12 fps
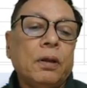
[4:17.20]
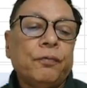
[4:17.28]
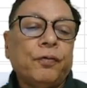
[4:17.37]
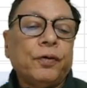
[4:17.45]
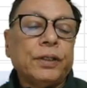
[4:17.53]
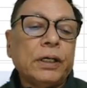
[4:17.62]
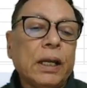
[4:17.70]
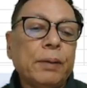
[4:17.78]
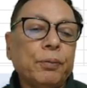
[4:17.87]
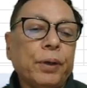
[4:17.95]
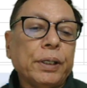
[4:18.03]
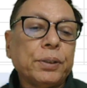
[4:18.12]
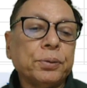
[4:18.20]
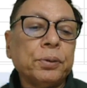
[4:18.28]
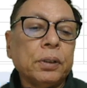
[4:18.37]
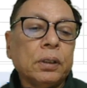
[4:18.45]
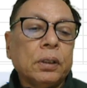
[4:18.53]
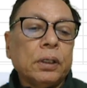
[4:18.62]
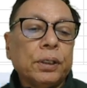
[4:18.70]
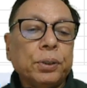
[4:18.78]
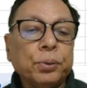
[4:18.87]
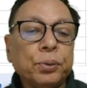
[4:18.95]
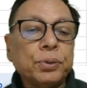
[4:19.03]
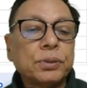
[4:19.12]
For that, I am going to
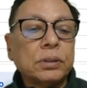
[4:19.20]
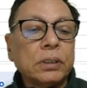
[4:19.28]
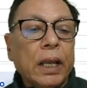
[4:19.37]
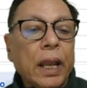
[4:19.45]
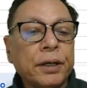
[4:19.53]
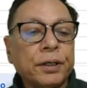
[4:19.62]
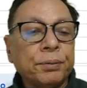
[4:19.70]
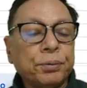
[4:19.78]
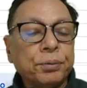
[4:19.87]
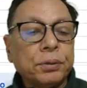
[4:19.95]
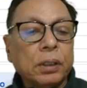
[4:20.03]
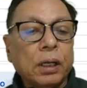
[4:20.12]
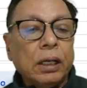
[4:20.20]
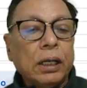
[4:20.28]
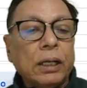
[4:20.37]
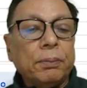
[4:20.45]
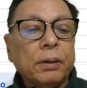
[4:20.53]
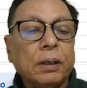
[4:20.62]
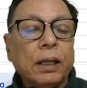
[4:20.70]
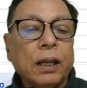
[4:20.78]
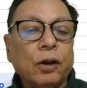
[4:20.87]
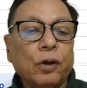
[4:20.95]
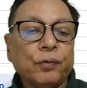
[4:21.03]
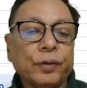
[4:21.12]
use the attribute label
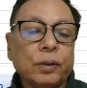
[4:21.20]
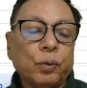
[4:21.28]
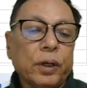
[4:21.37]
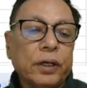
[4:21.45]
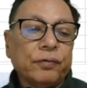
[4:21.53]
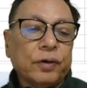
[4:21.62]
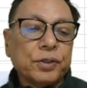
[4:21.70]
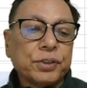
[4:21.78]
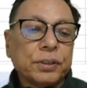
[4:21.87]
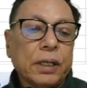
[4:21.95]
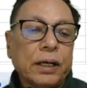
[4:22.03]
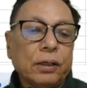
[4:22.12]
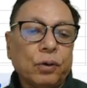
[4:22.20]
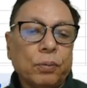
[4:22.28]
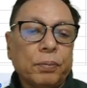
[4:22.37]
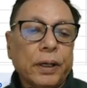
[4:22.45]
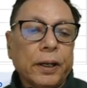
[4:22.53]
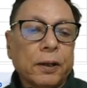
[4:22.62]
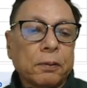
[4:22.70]
along with the query function and group by.